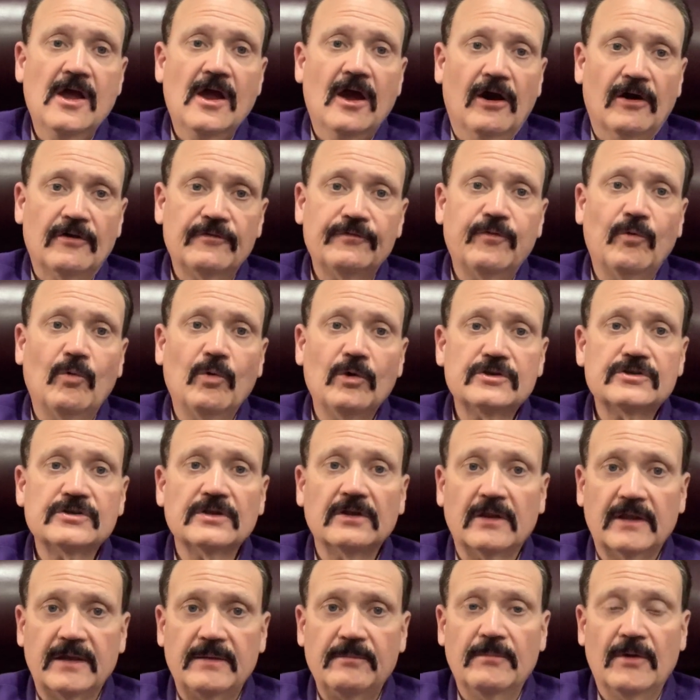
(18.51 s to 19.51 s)

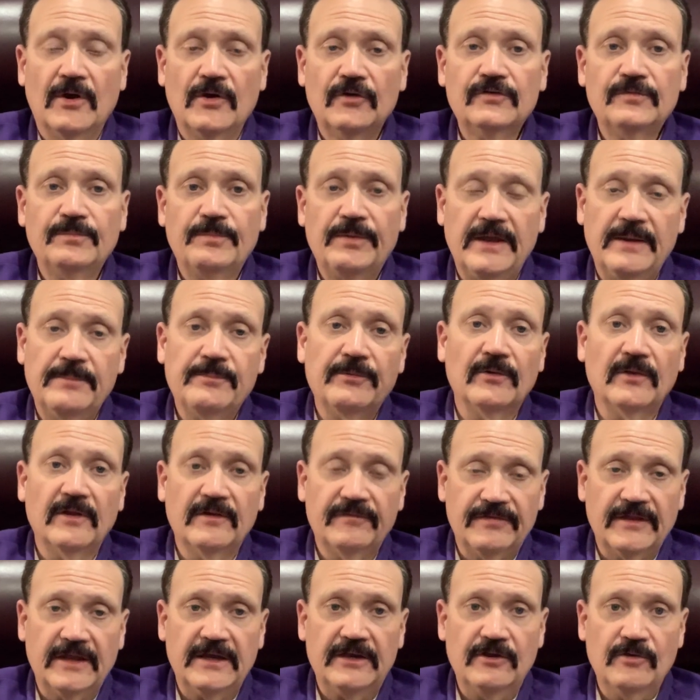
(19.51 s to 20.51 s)
Unfortunately, most people,
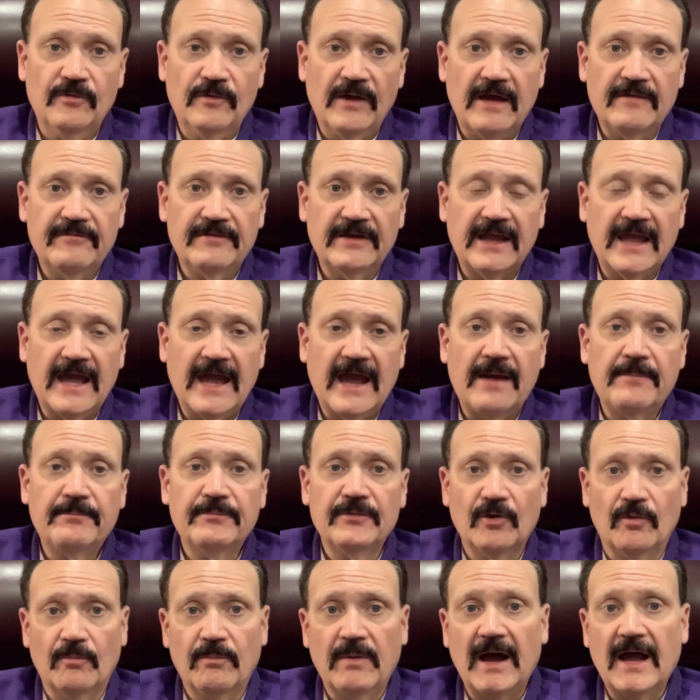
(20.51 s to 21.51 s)
if they do have a cap,
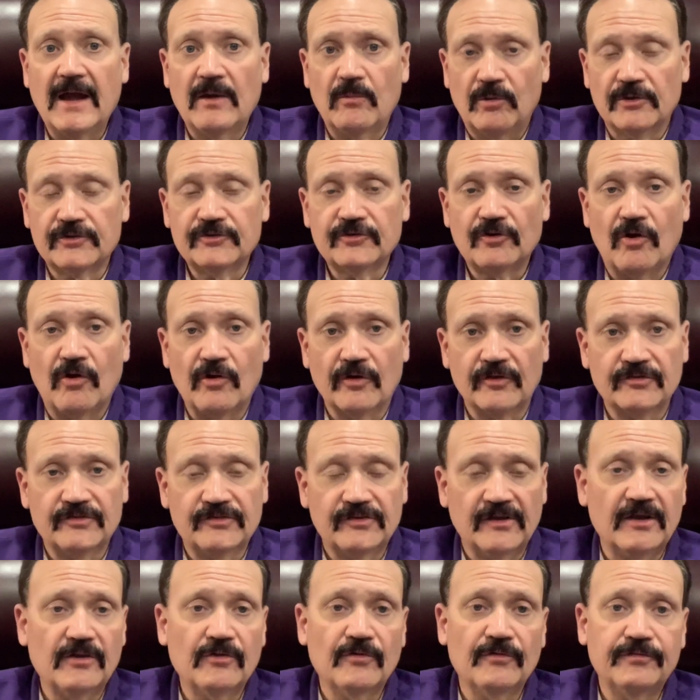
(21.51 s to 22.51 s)
they'll buy what's called a
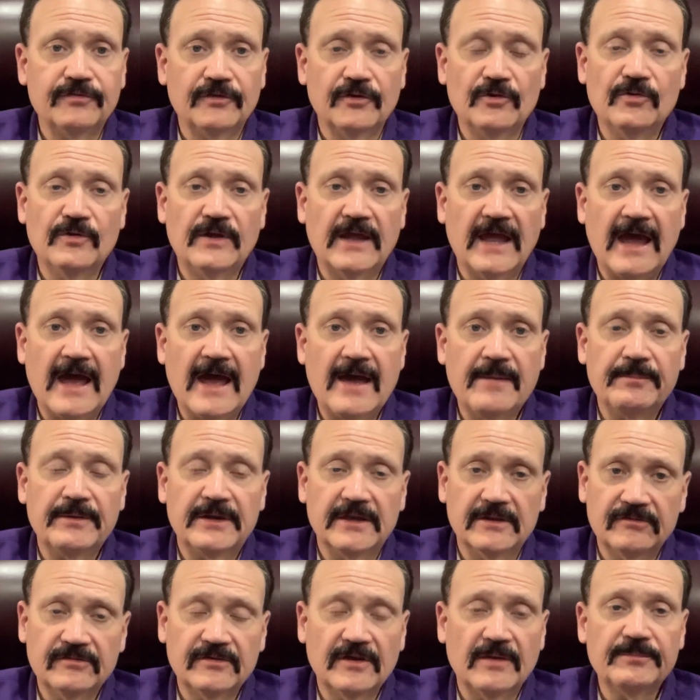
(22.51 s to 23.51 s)
single flue cap, and
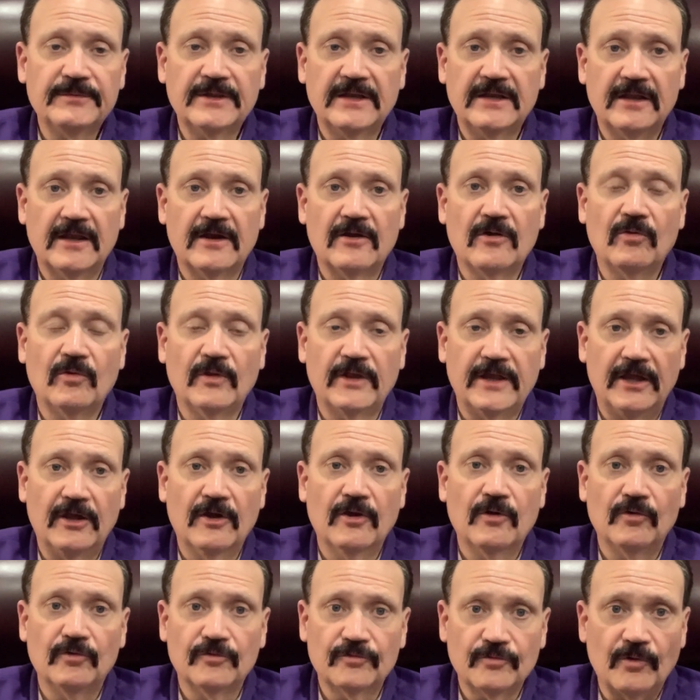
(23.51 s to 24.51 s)
it's something that only
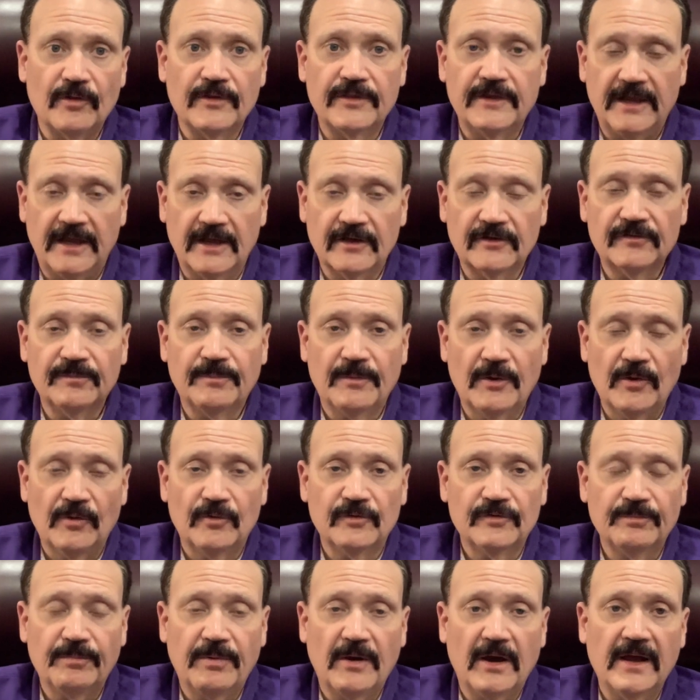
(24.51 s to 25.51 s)
goes on the
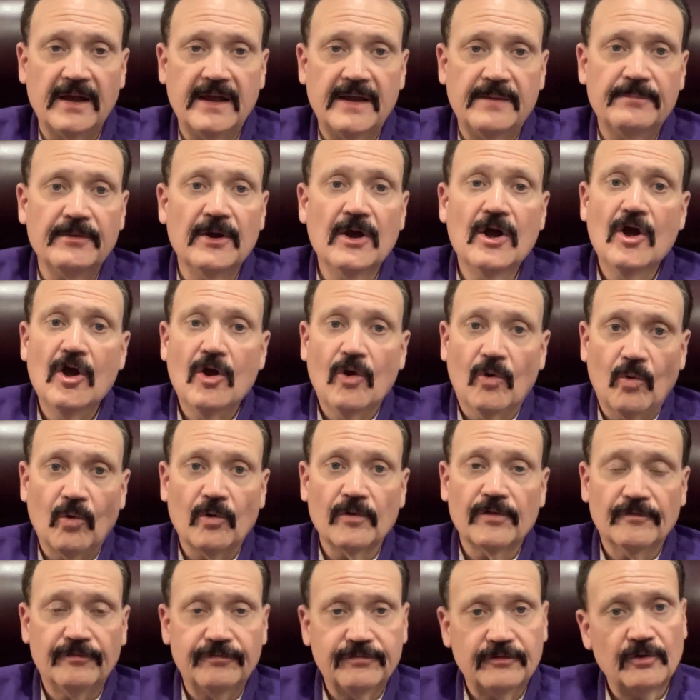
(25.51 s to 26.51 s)
exposed pipe or
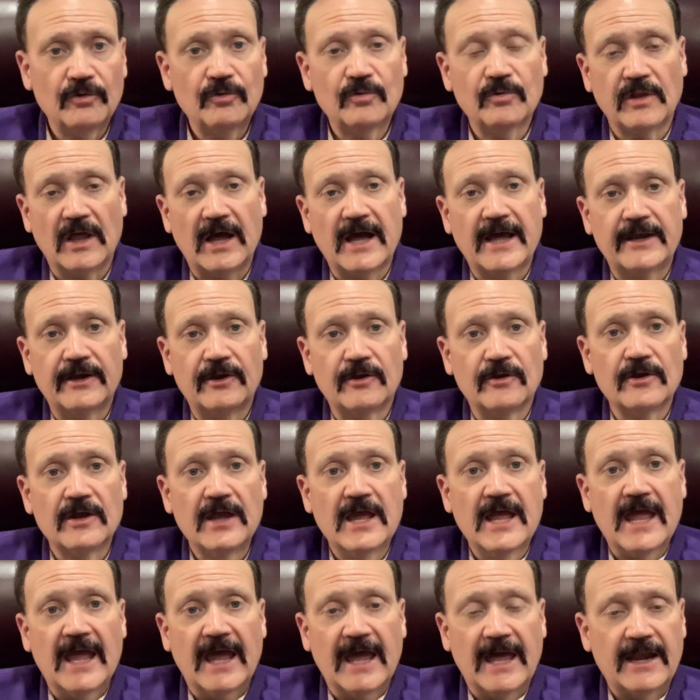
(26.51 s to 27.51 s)
the flue liner,
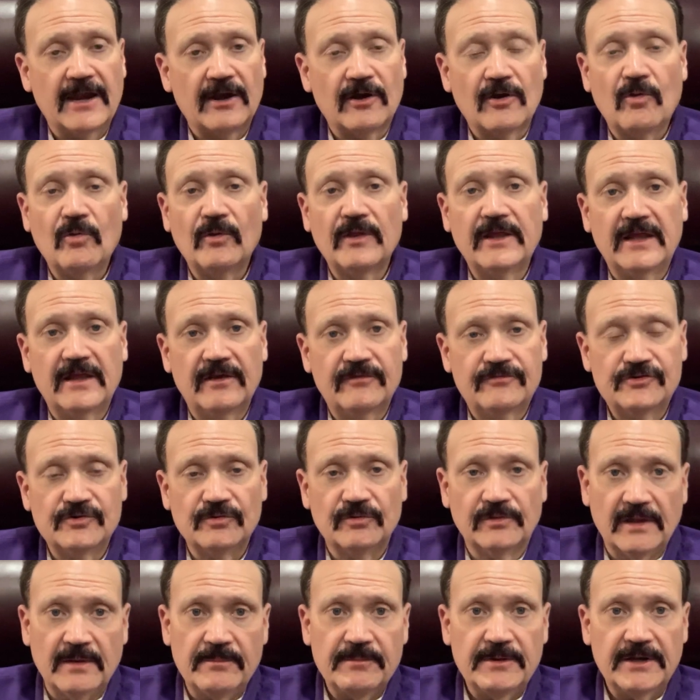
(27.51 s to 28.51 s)
and it only gives you
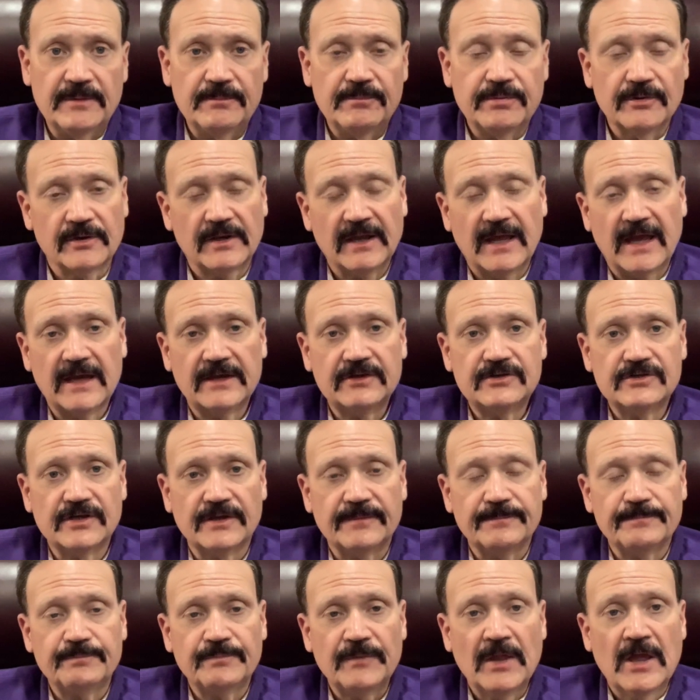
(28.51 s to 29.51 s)
limited
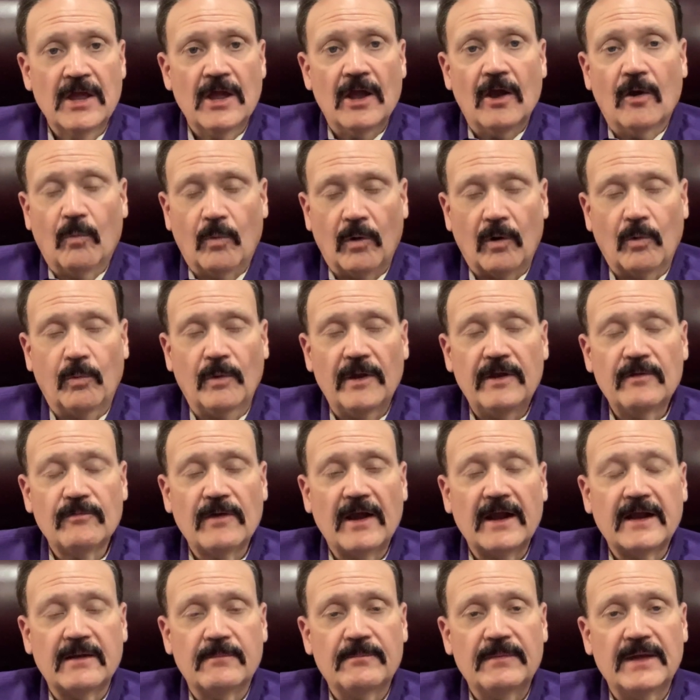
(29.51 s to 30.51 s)
protection. What we
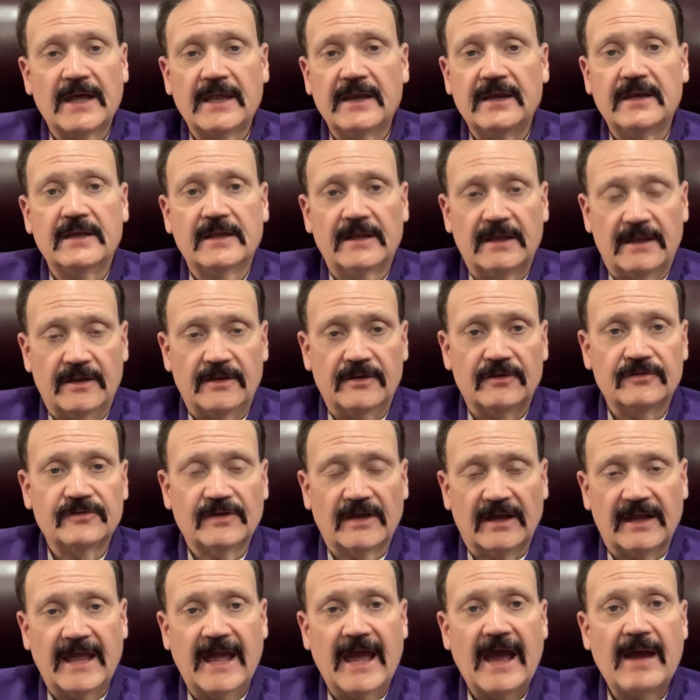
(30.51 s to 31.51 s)
recommend is
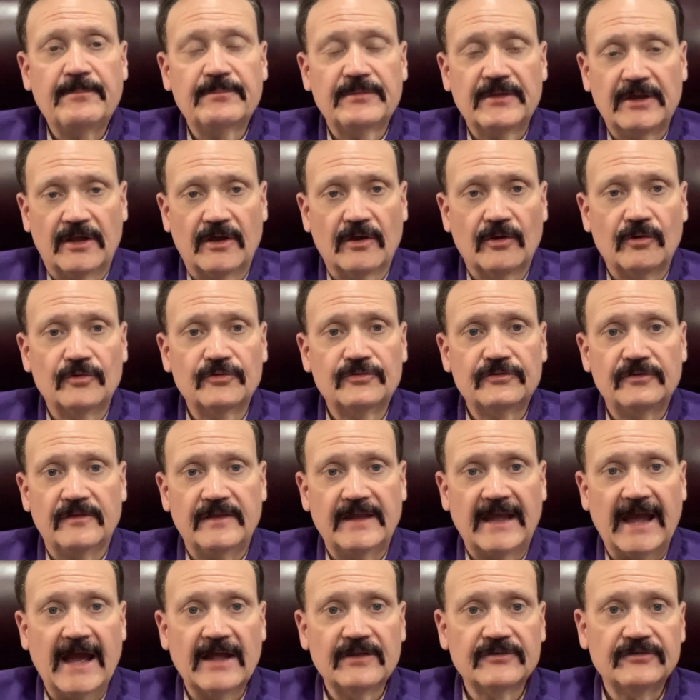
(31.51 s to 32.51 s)
a cap that goes to
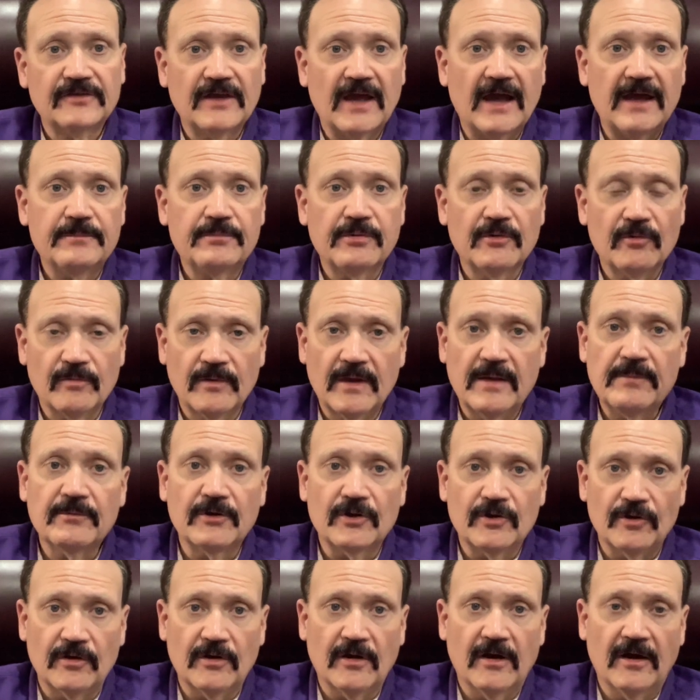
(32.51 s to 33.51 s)
the outside
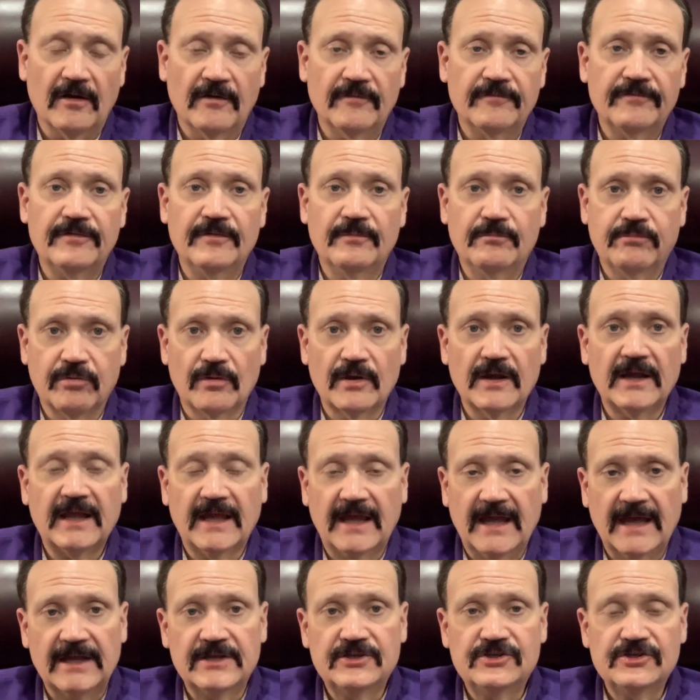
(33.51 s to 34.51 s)
perimeter of the brick
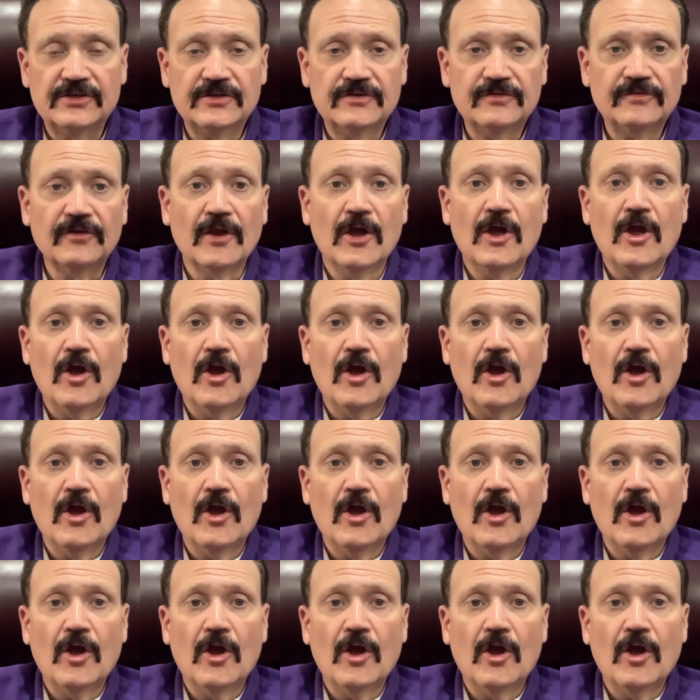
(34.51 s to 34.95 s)
edges